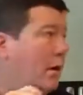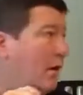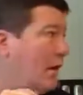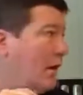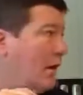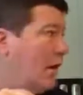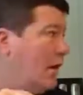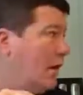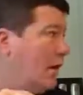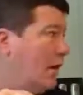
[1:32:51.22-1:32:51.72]

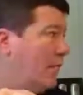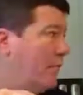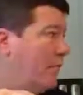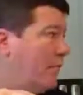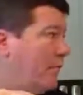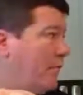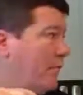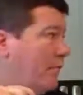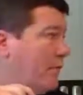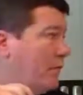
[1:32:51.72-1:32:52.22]
And,
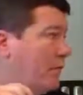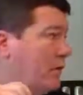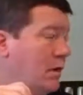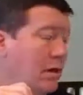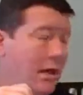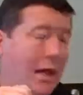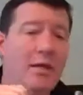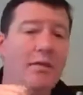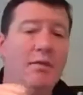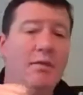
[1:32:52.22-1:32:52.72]
um,
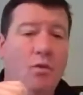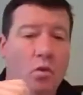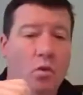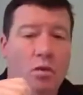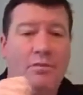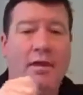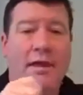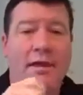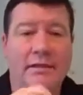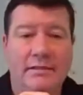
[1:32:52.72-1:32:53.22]
and
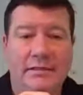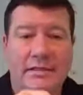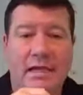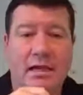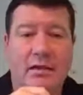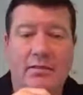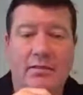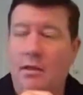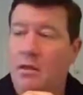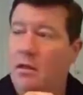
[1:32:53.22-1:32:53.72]
north and
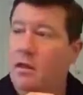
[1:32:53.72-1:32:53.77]
south,